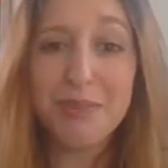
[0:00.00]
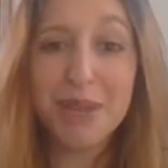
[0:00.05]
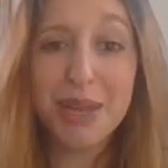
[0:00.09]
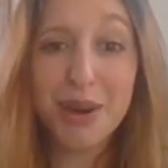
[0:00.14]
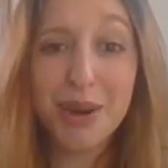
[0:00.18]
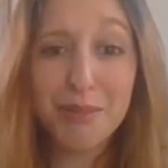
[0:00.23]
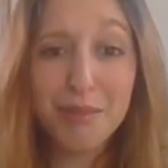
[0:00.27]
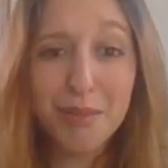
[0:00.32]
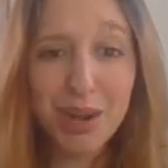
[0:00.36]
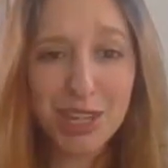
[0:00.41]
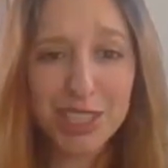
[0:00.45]

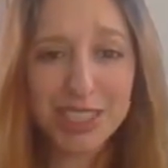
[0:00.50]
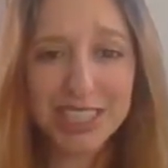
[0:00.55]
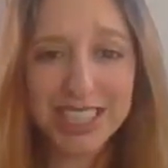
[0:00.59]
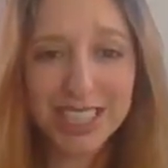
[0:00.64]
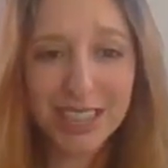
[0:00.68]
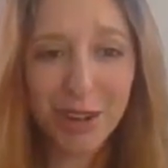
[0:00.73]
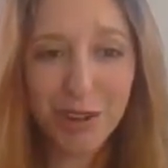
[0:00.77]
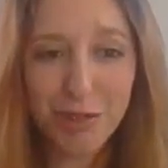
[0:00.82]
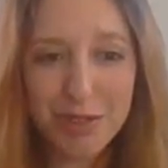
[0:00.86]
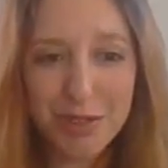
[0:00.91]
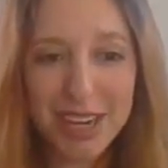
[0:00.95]
PR and
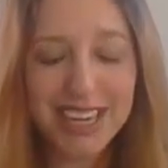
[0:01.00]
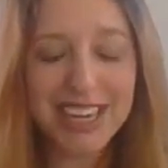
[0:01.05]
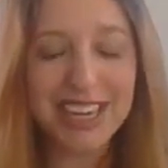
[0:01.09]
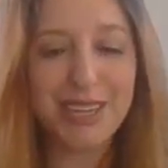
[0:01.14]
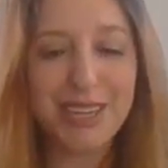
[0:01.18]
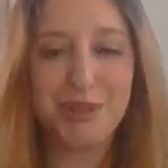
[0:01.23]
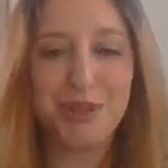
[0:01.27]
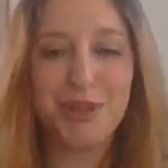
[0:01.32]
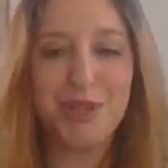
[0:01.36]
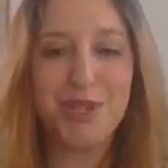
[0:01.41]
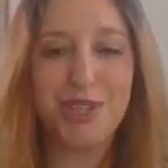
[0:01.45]
marketing are
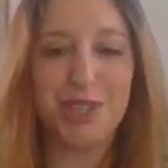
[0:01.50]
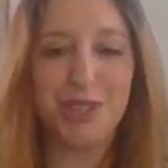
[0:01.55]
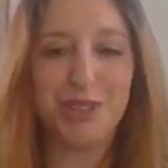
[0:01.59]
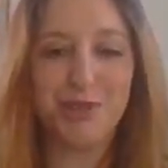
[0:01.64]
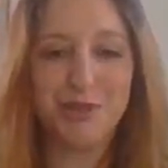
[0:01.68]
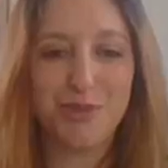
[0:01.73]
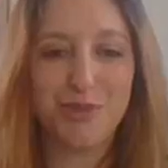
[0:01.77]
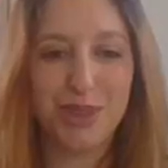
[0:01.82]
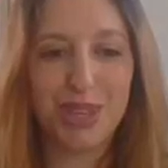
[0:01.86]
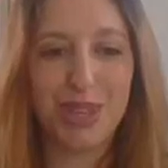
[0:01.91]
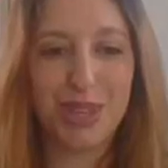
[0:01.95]
really
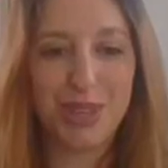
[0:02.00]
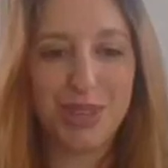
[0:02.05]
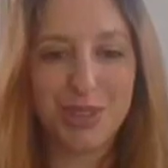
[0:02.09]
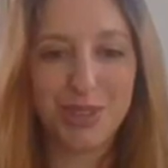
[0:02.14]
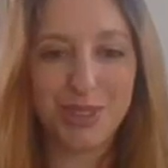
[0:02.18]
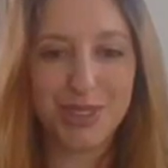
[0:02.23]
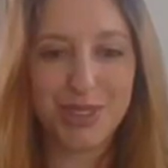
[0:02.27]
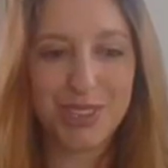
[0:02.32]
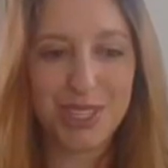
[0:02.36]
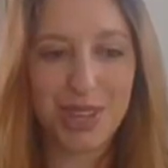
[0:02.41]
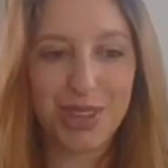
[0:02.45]
crucial for
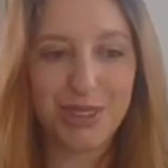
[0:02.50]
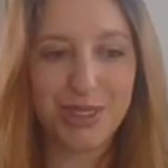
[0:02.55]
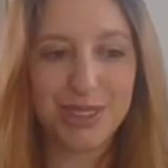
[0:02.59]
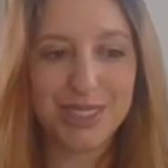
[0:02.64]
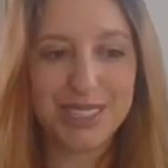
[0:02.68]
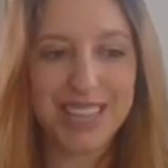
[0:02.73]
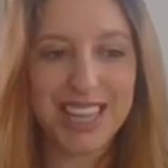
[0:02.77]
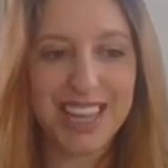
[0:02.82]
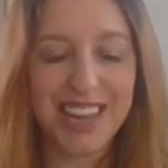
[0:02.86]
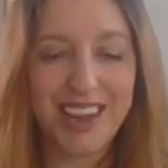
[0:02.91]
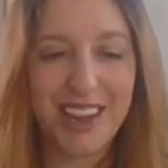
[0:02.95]
your
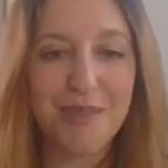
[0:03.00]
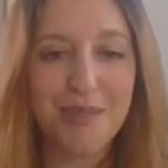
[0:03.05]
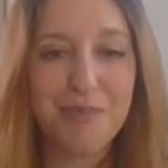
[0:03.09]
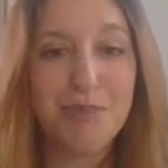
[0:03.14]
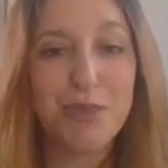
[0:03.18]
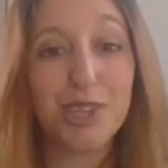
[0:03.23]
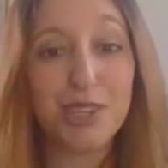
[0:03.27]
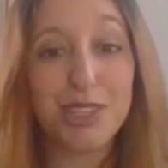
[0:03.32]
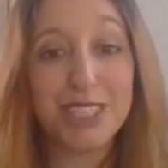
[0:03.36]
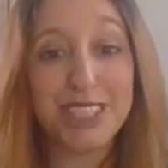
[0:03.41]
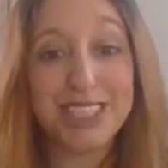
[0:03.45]
shows. And
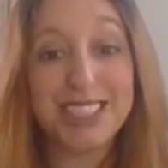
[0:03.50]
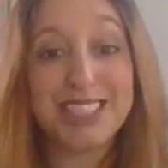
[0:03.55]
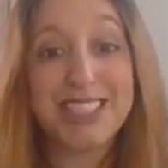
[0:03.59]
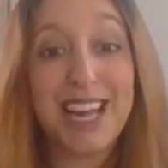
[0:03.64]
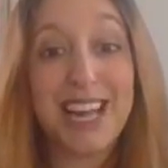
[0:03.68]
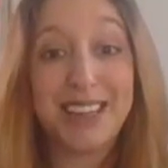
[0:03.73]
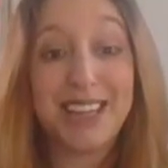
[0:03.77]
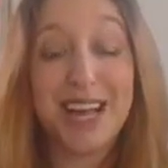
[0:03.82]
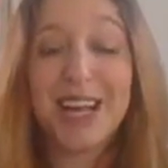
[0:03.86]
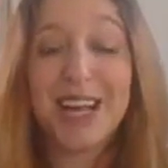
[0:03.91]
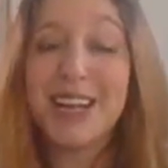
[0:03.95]
I'm not just
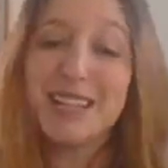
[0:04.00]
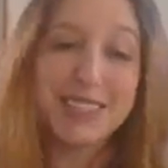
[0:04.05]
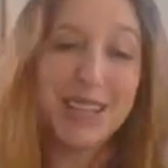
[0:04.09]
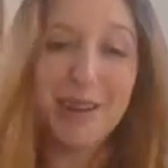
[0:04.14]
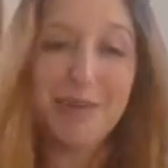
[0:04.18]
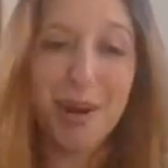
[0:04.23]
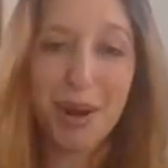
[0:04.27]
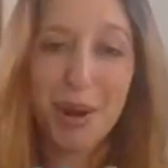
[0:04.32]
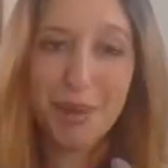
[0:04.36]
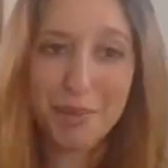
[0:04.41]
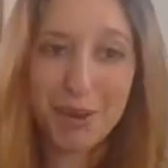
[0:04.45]
saying that because
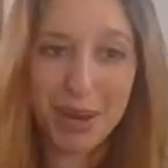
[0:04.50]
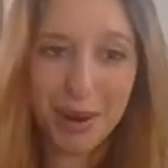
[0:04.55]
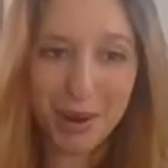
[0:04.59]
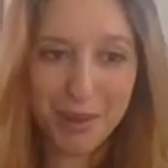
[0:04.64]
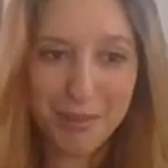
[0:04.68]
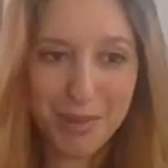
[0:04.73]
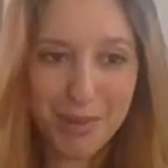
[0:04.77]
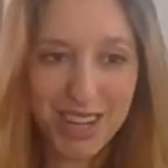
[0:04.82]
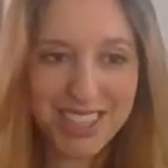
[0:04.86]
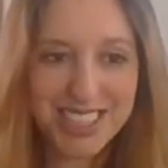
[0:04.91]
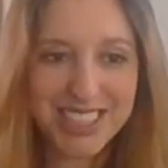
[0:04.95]
I run a
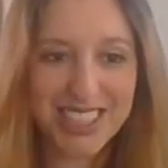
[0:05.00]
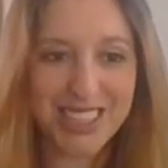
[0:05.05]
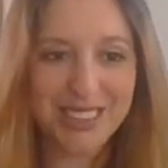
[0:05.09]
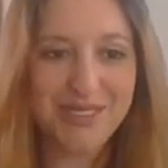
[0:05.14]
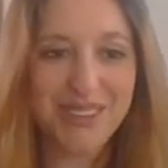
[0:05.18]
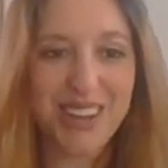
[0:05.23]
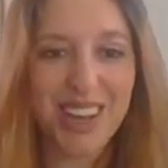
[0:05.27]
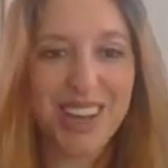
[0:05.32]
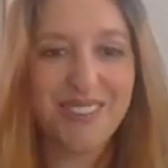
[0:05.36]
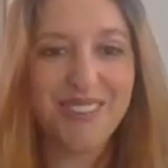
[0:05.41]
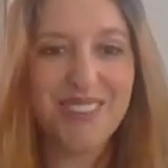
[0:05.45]
PR and
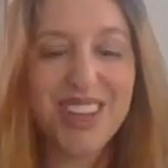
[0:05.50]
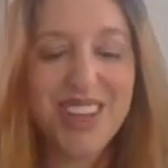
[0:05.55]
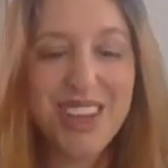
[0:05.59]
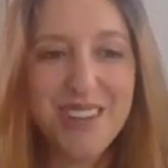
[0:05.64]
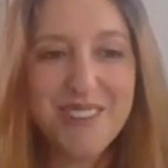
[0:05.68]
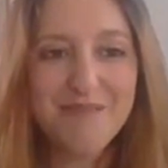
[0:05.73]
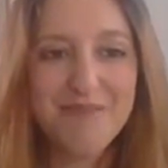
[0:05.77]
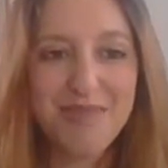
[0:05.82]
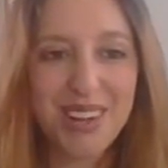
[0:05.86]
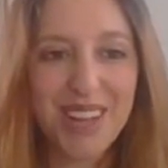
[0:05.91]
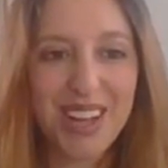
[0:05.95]
marketing firm,
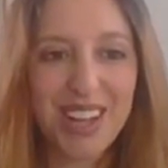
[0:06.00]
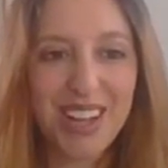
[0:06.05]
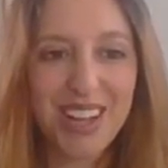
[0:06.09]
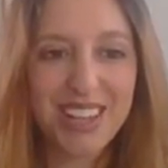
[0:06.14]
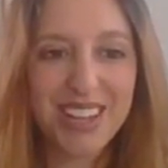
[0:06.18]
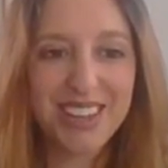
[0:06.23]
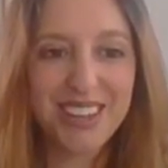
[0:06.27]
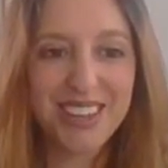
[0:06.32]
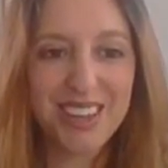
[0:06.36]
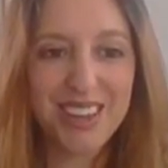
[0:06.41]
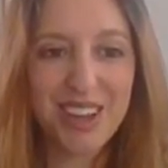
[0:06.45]

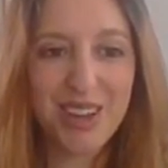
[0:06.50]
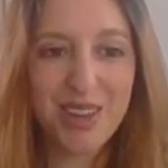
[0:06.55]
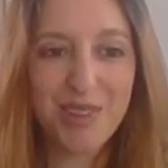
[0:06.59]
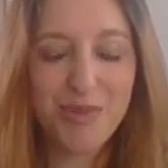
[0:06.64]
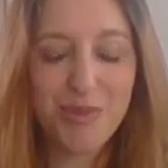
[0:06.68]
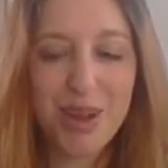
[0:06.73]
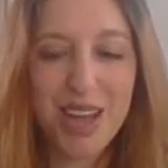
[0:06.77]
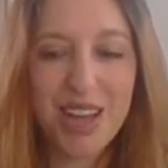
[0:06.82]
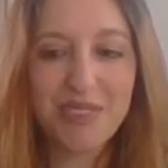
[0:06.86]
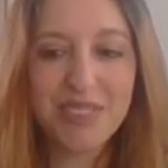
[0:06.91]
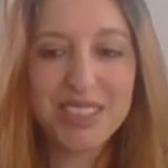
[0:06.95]
but
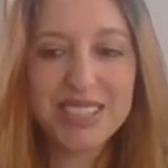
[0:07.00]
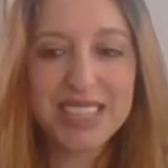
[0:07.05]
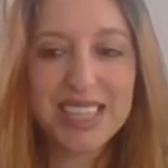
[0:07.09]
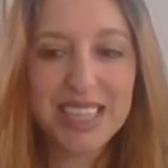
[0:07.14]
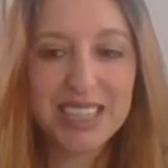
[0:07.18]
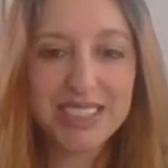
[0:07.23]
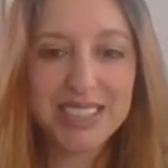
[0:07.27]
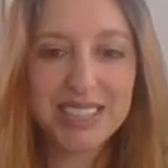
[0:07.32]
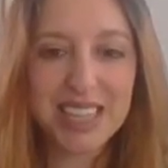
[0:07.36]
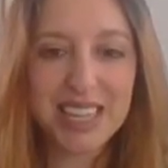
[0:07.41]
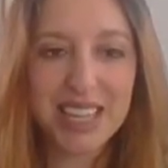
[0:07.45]
whatever
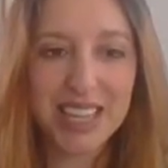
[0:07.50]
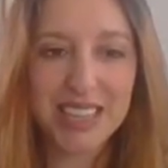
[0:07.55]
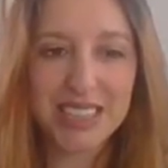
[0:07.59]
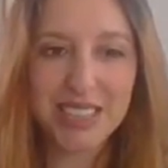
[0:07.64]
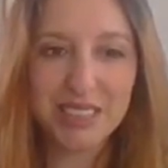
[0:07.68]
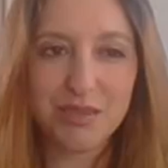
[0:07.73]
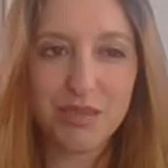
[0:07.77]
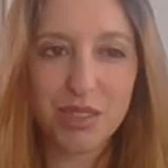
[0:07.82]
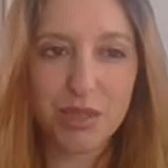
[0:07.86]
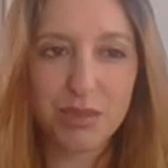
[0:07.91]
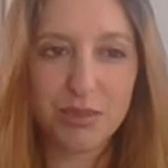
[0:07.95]
CNC
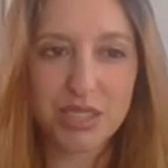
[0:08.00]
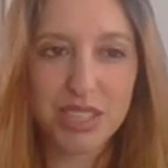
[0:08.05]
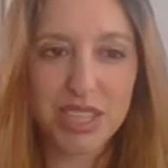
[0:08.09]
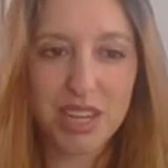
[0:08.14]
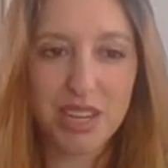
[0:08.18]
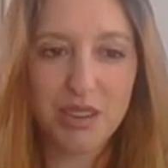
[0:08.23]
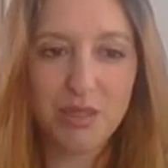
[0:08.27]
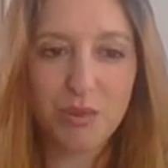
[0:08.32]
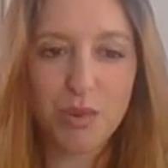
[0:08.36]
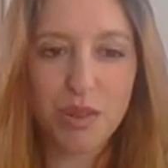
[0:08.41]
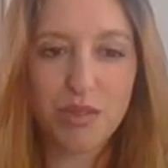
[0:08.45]
gets involved
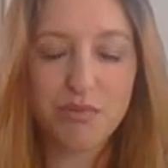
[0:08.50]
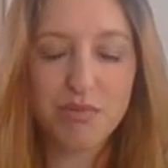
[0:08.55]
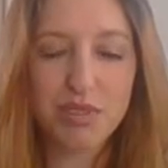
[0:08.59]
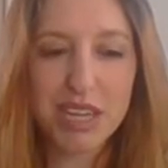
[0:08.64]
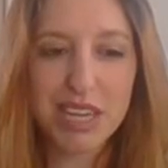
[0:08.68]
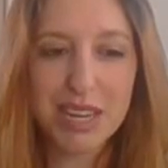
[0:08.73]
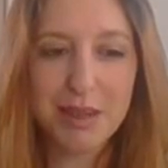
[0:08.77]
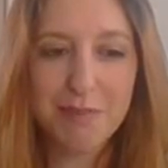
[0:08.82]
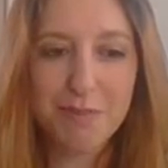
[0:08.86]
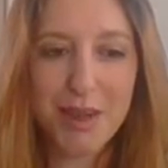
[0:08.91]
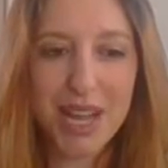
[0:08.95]
in, we're
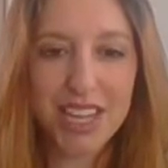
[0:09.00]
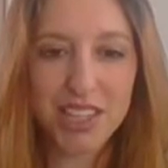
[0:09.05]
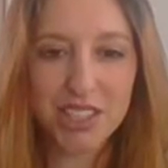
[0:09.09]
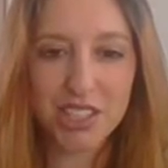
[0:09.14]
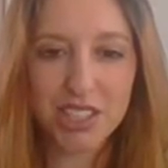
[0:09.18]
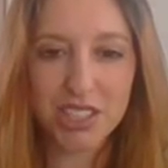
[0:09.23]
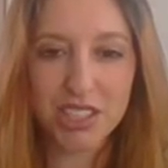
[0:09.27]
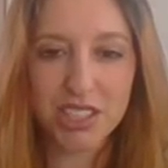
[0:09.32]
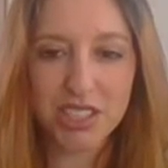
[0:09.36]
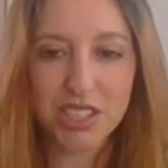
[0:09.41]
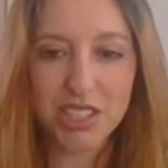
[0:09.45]
really
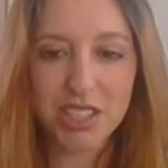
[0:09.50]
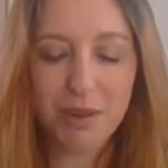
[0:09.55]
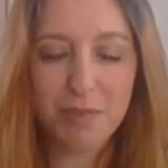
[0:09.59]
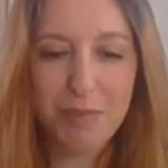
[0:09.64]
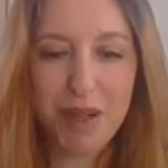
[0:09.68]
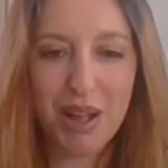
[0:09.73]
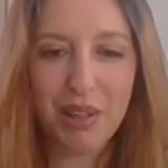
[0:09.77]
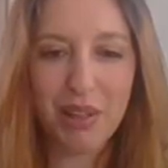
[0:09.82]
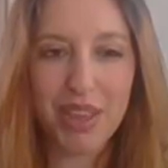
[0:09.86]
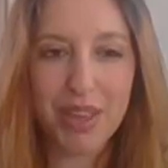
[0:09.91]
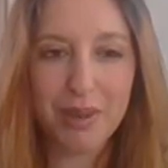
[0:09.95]
passionate
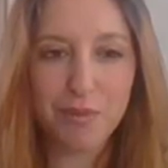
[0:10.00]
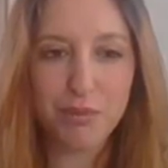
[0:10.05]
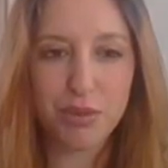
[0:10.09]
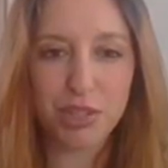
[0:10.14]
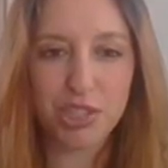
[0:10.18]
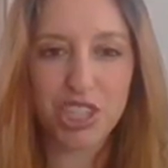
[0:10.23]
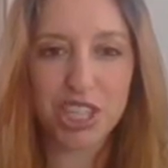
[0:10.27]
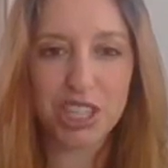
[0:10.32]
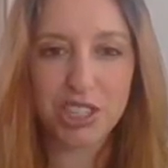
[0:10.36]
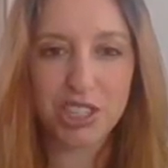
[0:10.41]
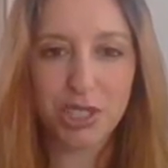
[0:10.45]
about that
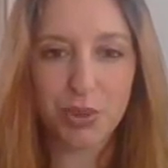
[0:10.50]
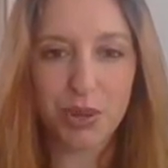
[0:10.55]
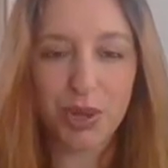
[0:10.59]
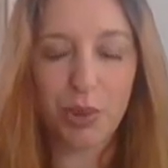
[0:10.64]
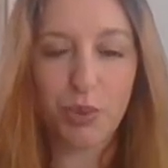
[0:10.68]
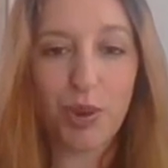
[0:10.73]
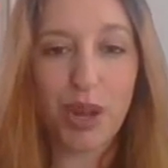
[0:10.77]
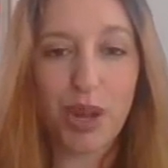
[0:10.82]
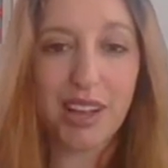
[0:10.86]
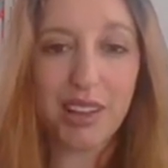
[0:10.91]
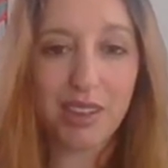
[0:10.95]
project
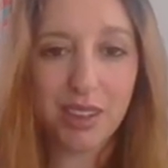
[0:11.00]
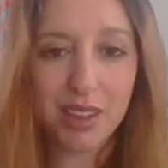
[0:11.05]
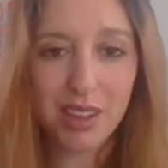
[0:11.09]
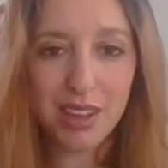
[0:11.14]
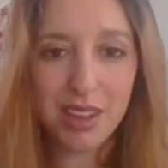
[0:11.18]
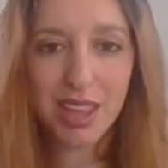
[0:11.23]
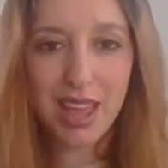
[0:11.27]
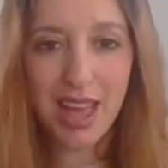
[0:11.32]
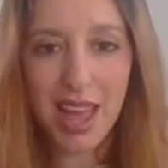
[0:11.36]
doing well.